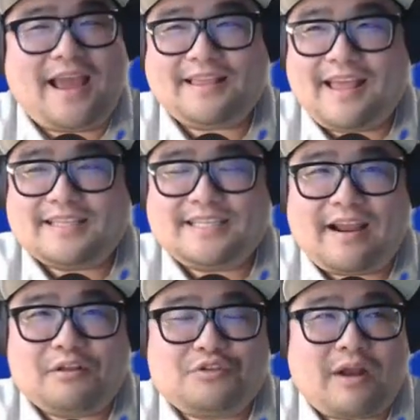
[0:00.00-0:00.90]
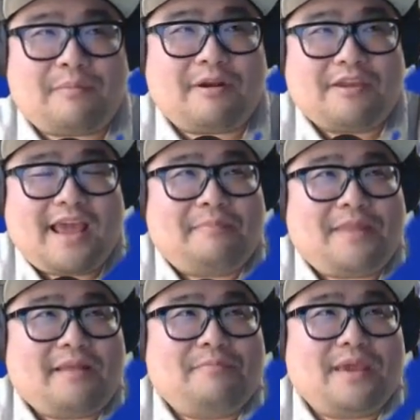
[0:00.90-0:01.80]
fact that Darryl Strawberry, again, I'm
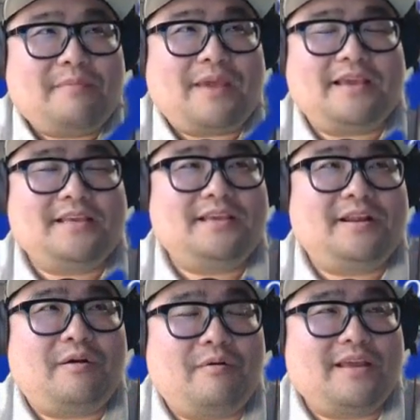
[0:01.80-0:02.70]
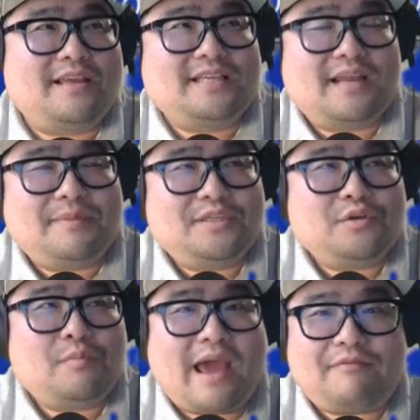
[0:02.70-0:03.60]
not a big it's gonna be
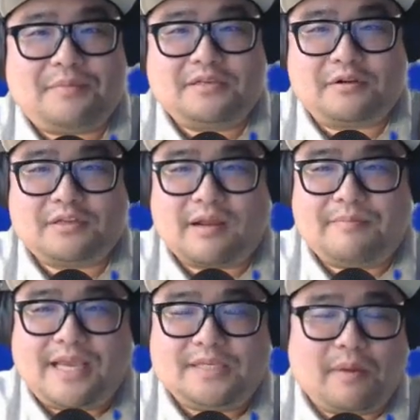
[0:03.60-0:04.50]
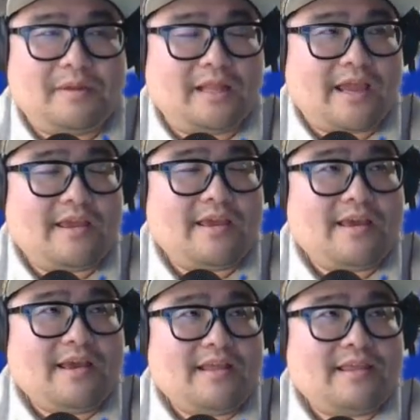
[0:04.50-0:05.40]
so bad for me to start talking baseball, but, like,
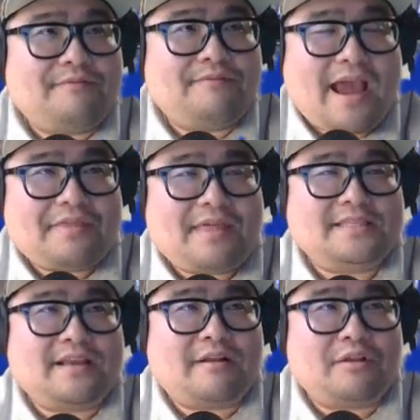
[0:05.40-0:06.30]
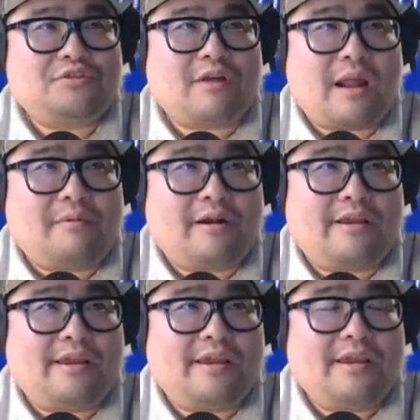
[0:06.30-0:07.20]
the fact that Darryl
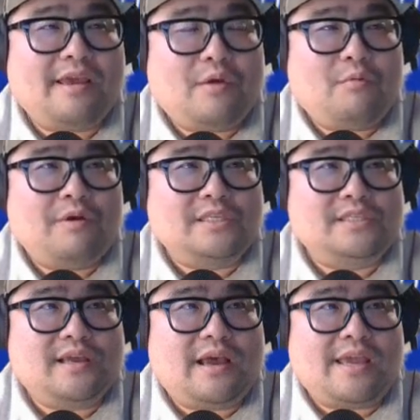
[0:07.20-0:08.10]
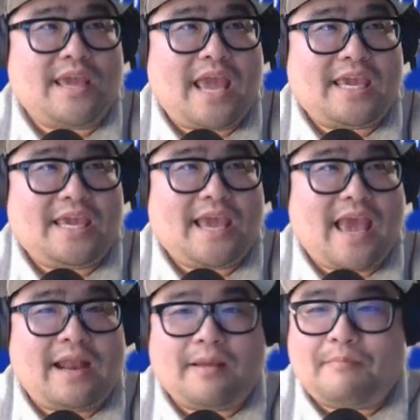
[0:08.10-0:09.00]
Strawberry was a Yankee
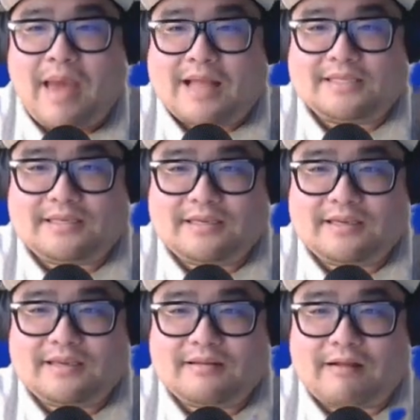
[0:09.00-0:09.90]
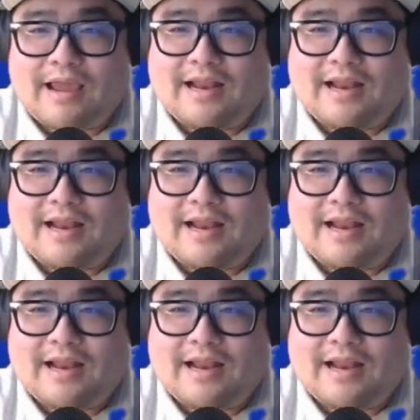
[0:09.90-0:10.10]
and a Met, right? I